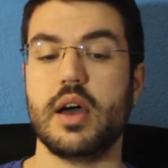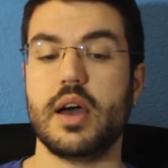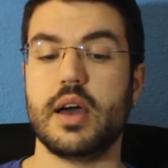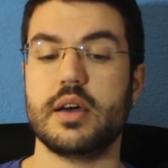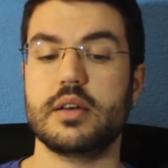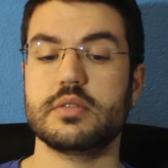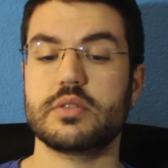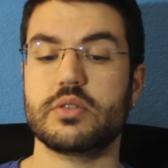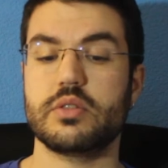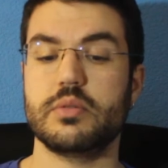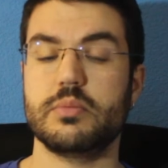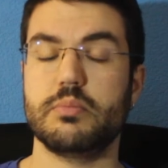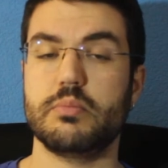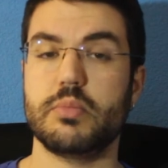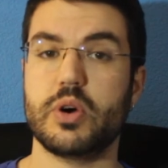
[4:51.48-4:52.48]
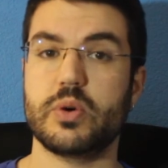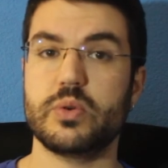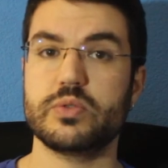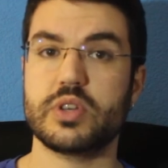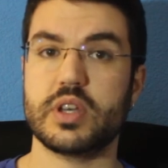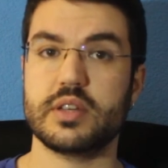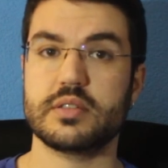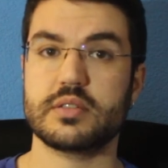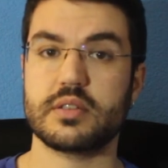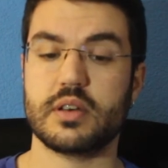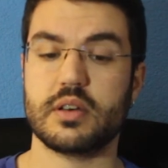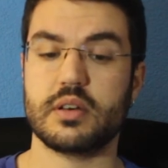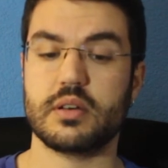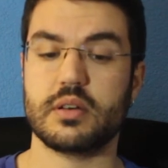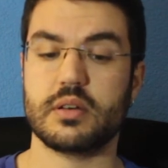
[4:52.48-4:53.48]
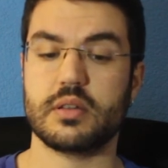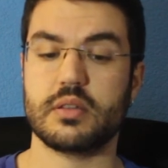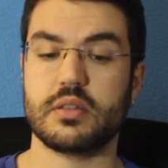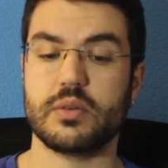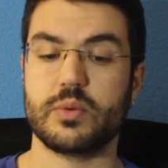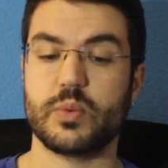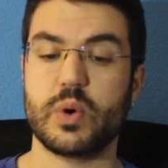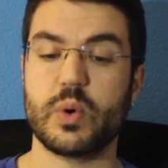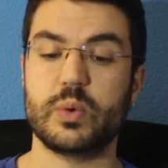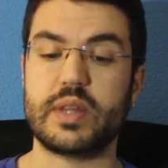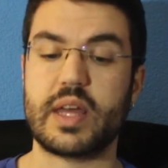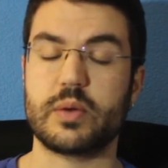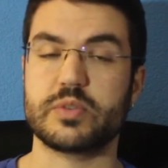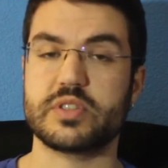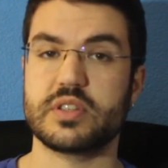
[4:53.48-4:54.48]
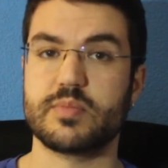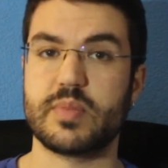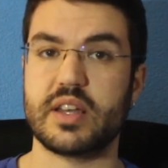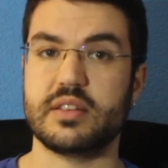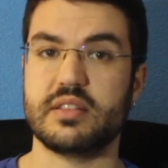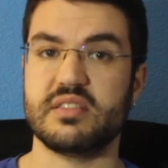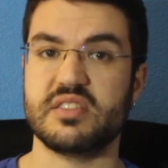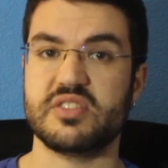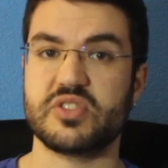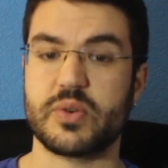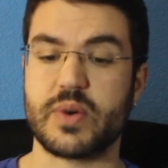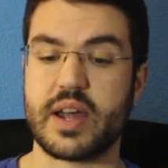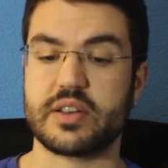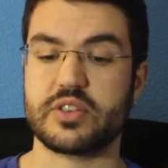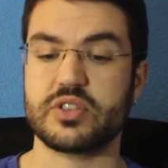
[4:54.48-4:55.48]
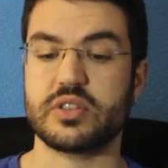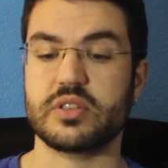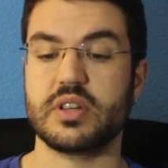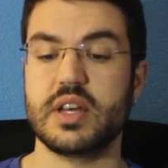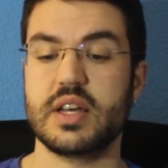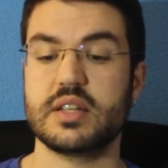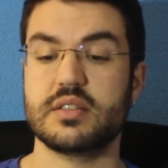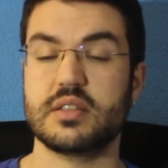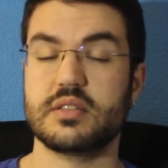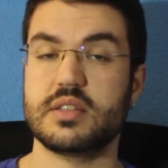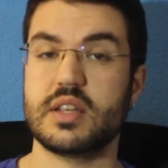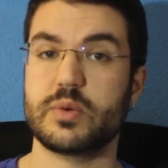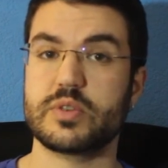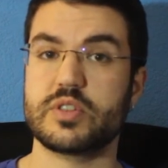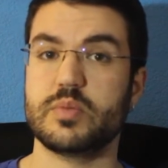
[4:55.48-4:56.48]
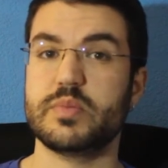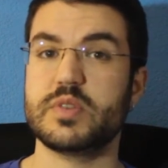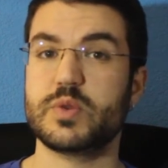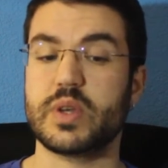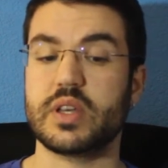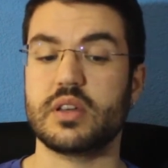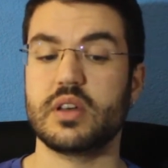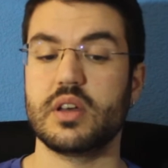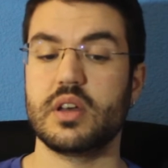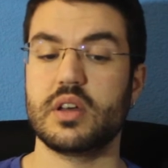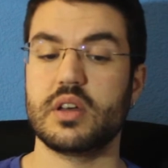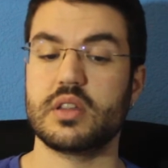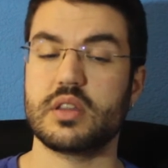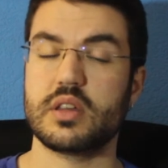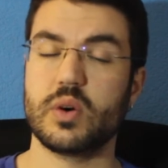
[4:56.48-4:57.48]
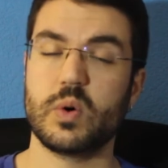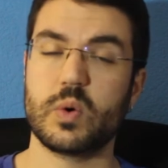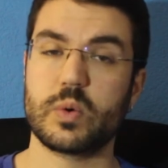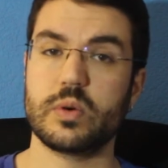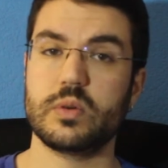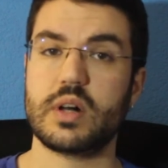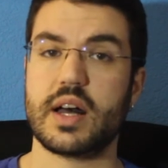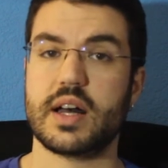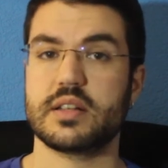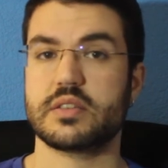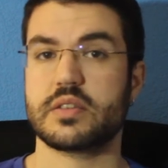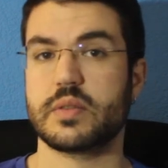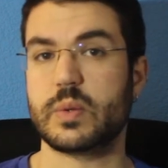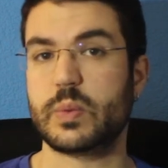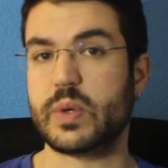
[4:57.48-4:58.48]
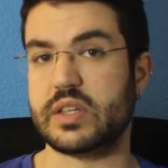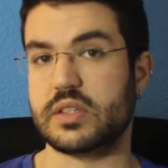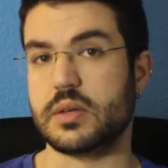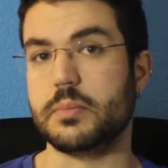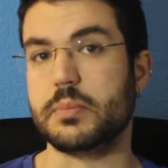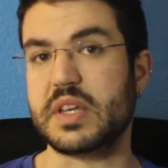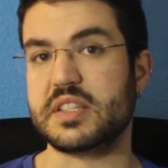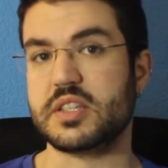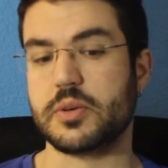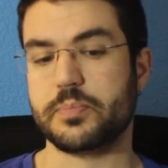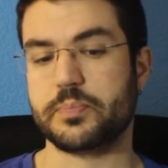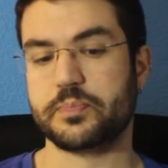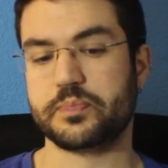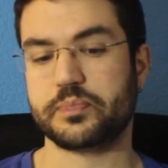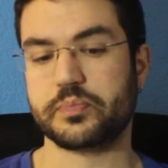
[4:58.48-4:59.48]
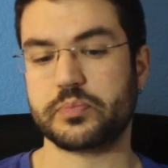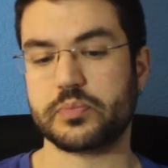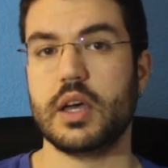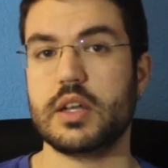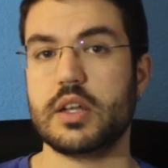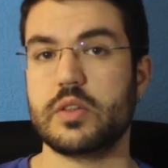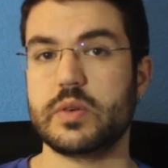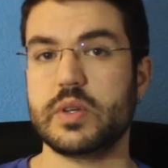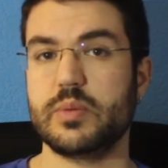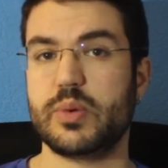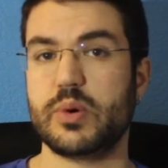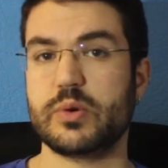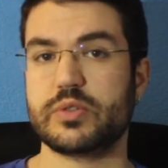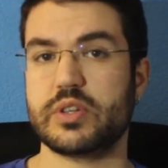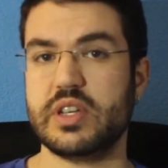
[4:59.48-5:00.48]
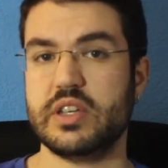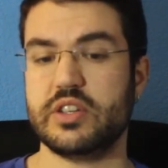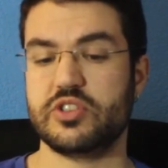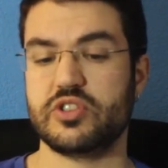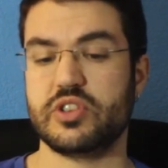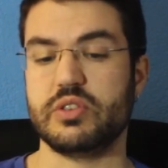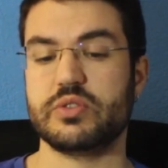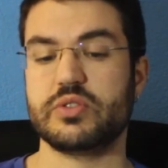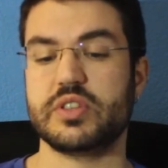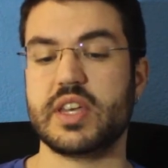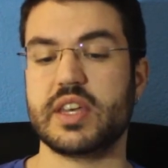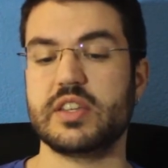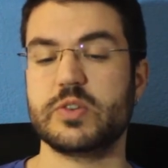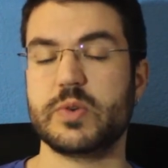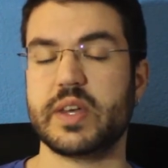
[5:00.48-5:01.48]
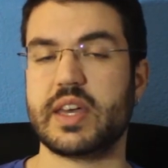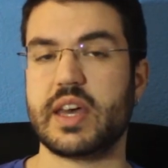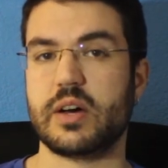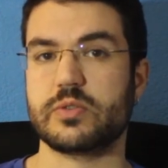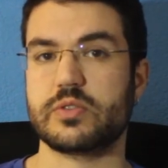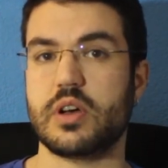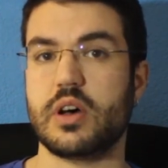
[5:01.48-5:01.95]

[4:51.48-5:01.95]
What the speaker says: and the mode is the role language is playing in interaction, distinguishing between the oral and the written medium. Another important issue to take into account